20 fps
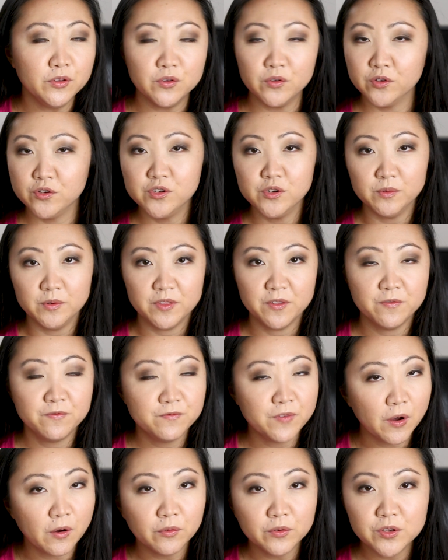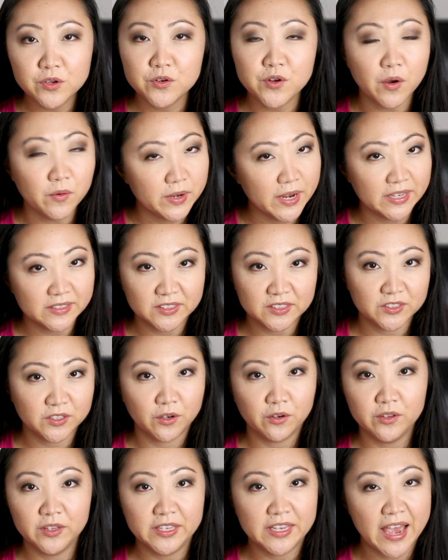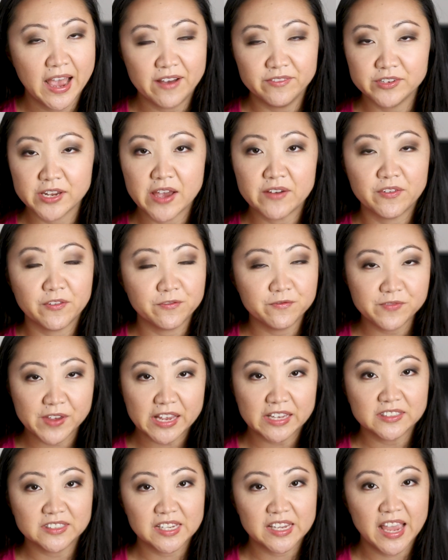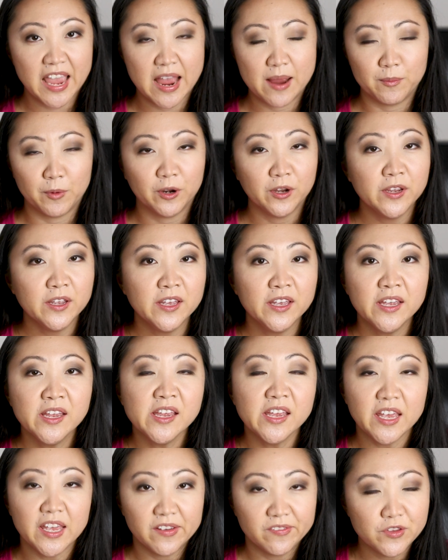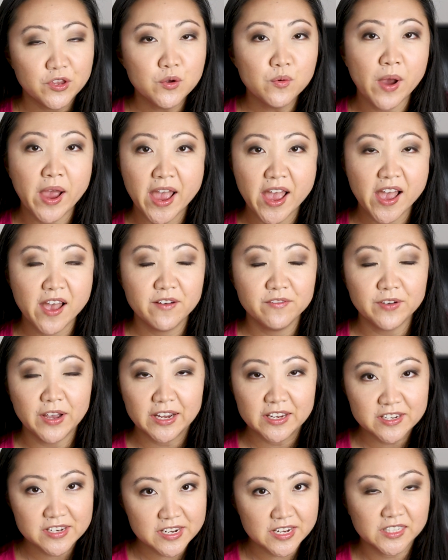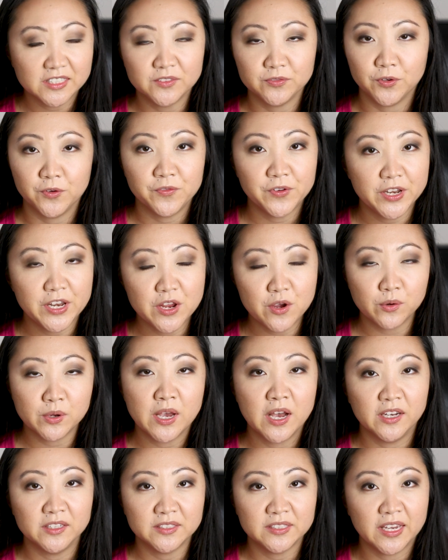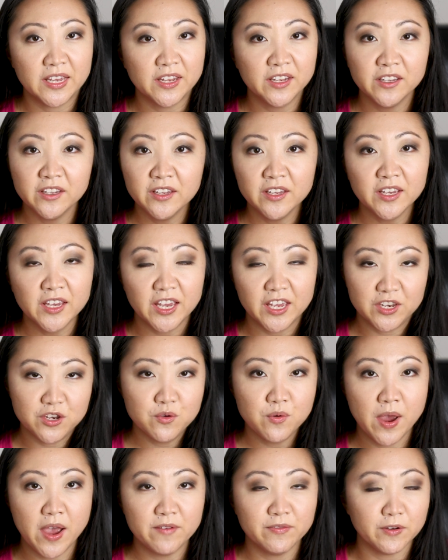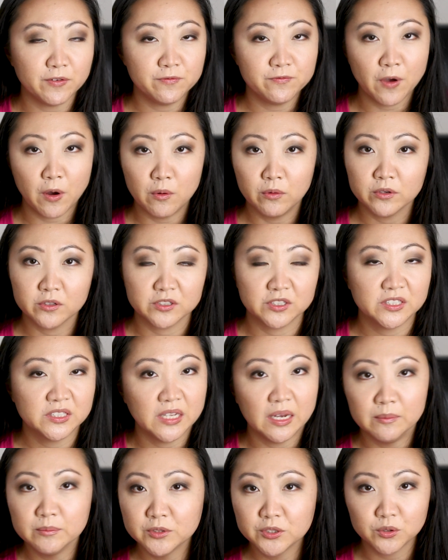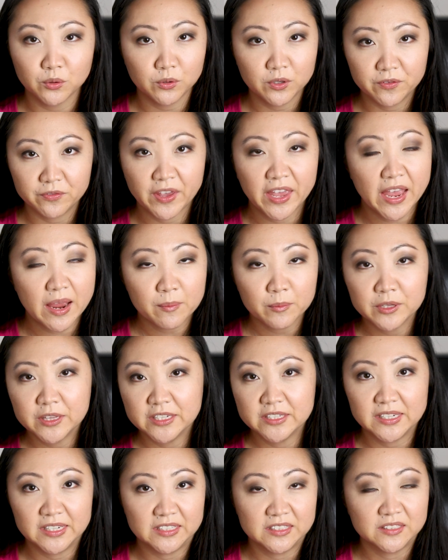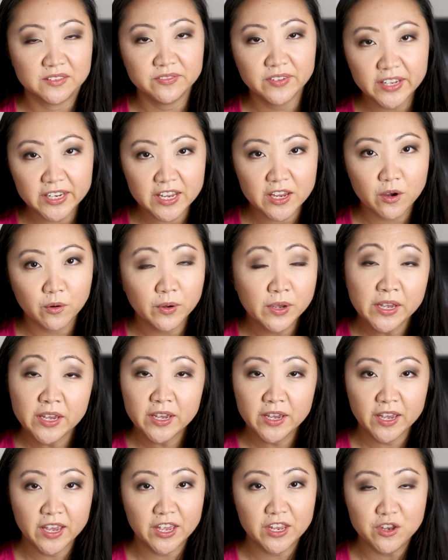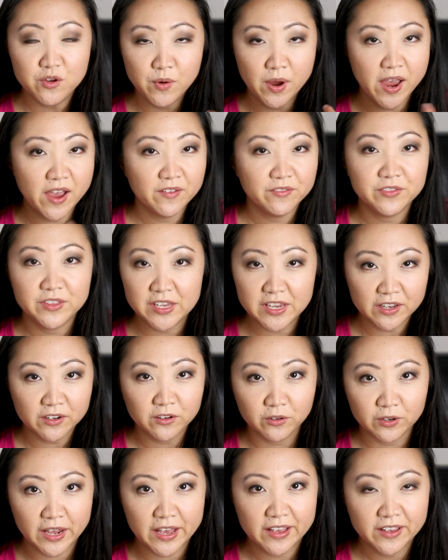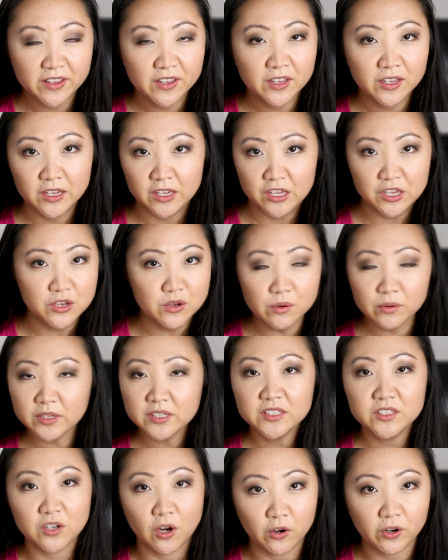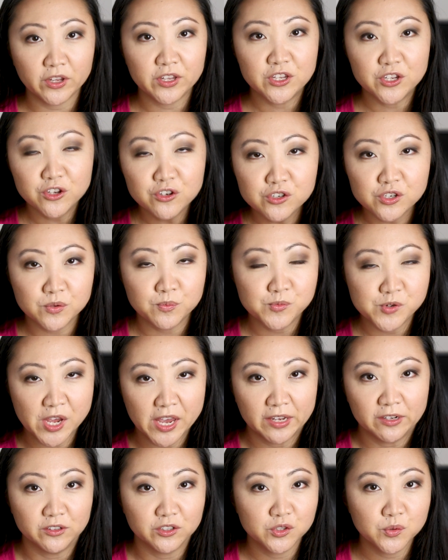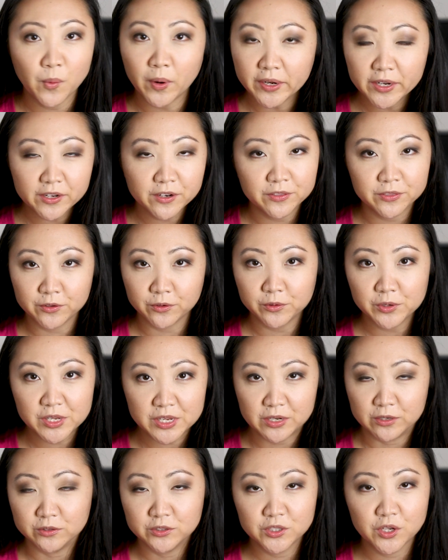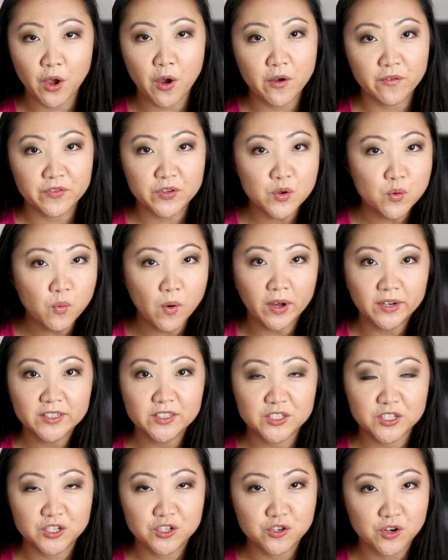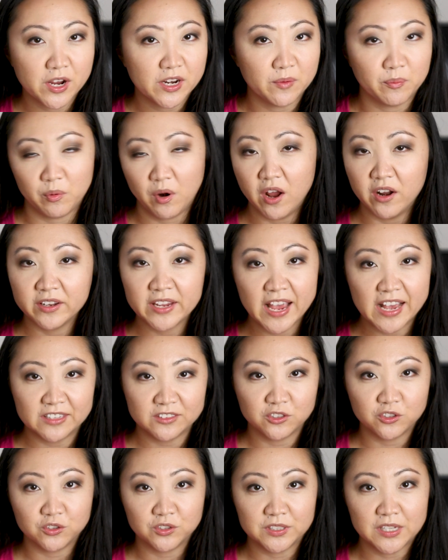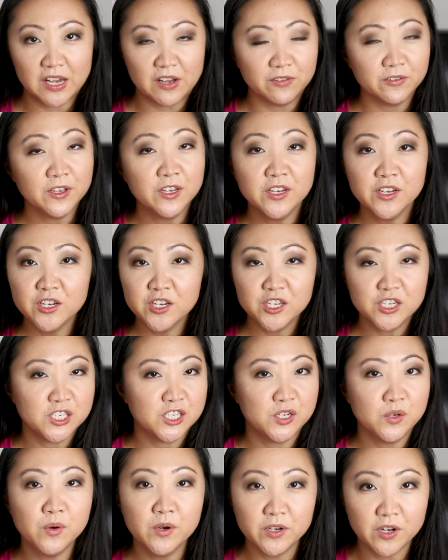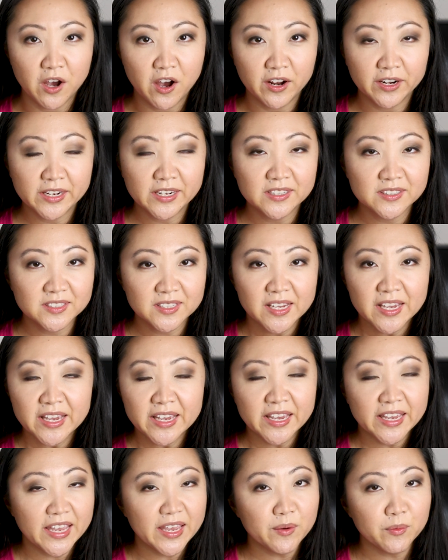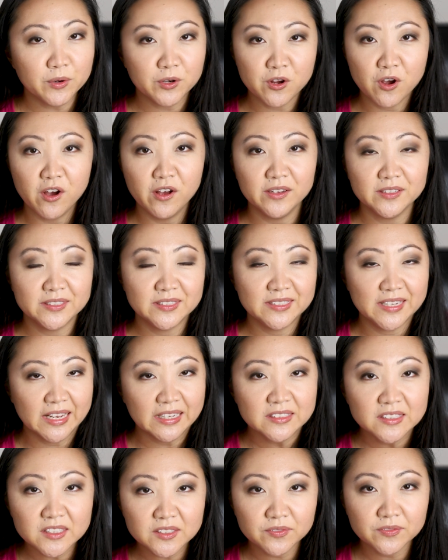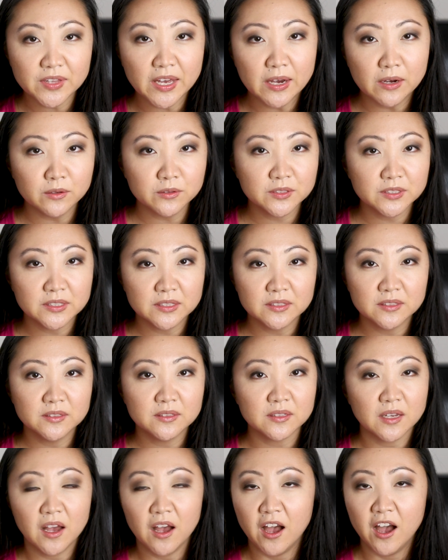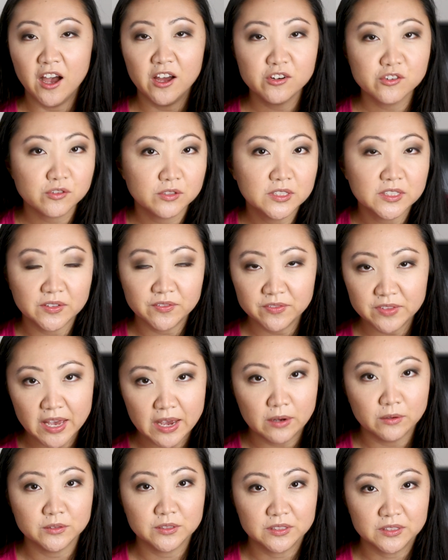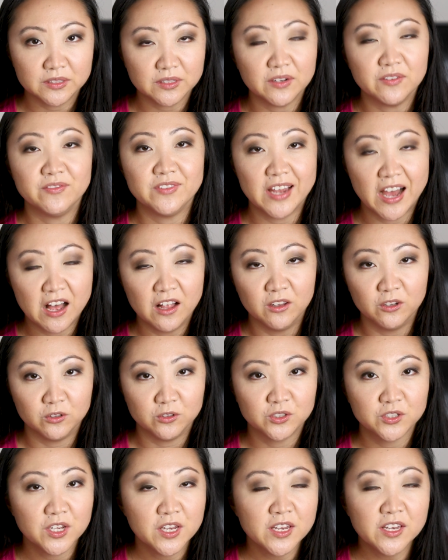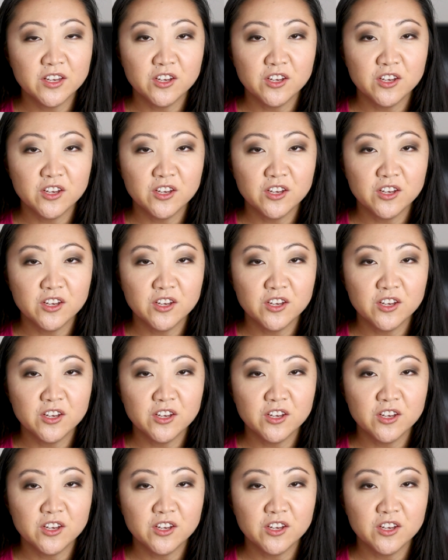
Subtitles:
You can do it with a phone. You don't necessarily have to have a fancy camera. If you have ideas for video content and you have a phone or some sort of camera that takes video and you have the internet, you can start a YouTube channel. 20 to 30 years ago, if you wanted to try to broadcast yourself to an audience, it would cost tens of thousands, hundreds of thousands of dollars